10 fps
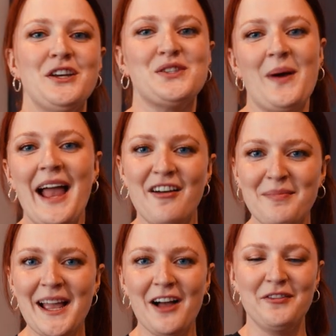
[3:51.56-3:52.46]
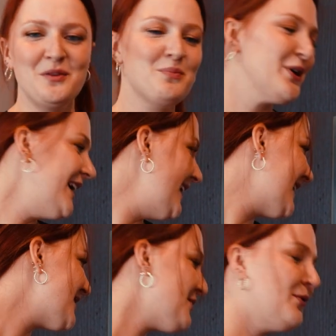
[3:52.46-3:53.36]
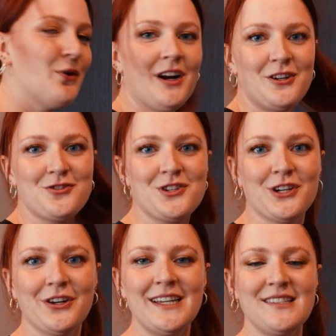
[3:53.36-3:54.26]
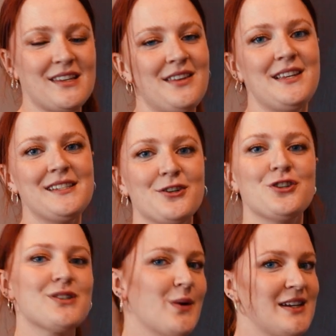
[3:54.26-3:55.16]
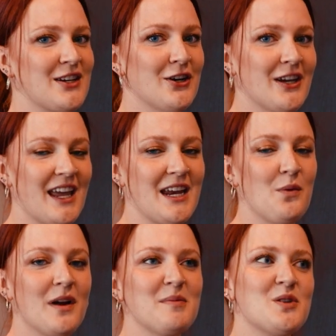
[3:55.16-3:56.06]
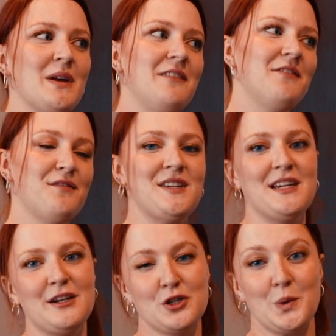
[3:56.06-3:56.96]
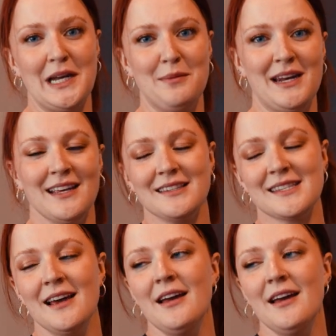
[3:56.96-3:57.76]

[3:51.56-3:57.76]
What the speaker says: So I have my oven preheated to 400 degrees, and these are just going to cook anywhere between 15 and 20 minutes.